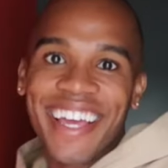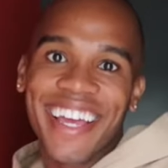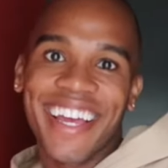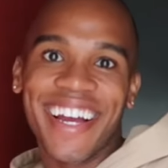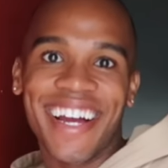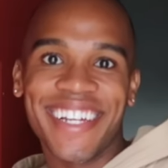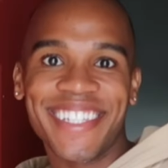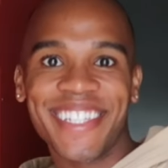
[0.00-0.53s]
Hey
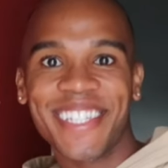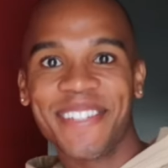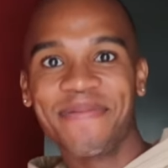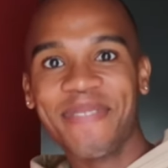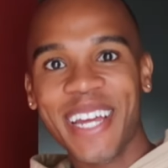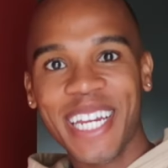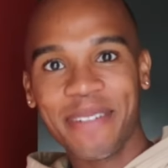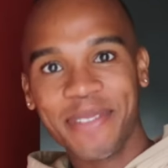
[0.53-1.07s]
guys,
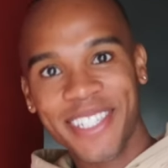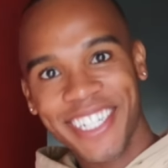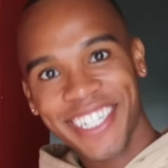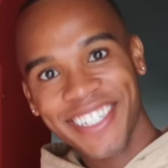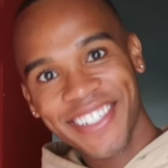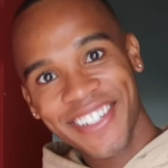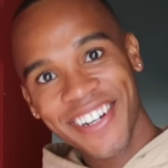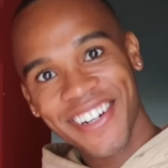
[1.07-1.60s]
my name is
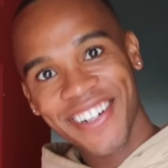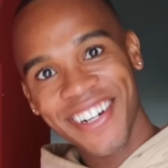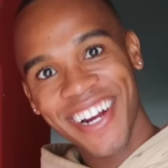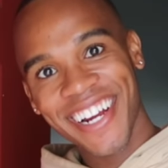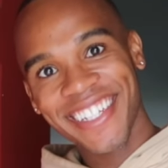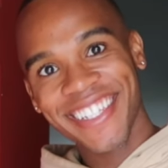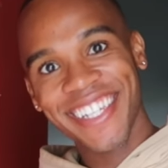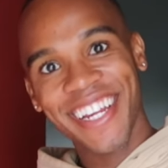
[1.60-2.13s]
Jadin Turner,
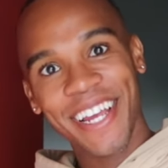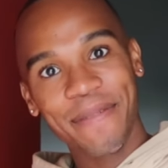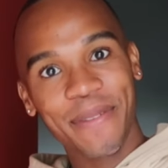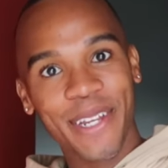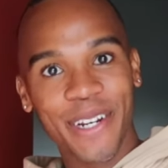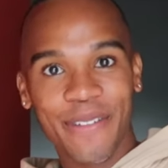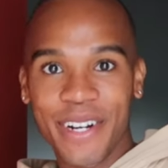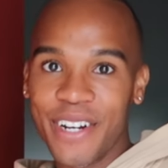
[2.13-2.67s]
and today I'm
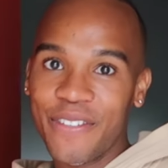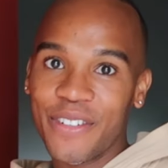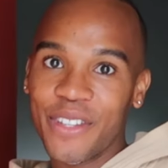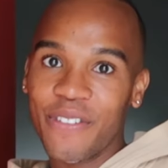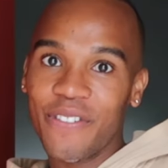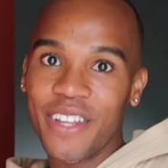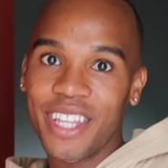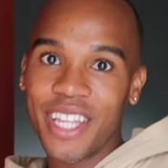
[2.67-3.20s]
getting ready for
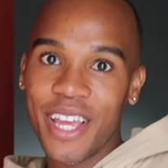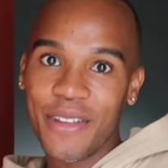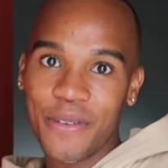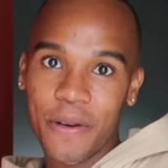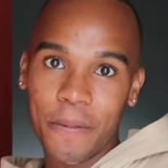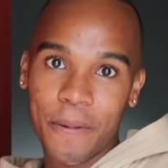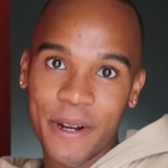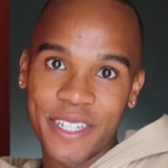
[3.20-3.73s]
the 5th
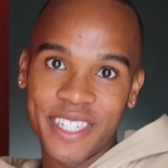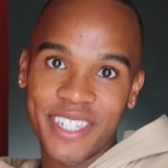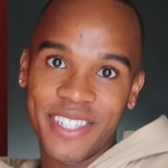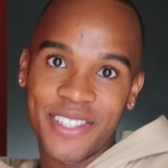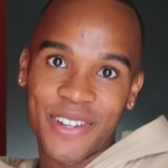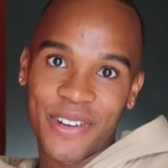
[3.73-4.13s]
Annual President's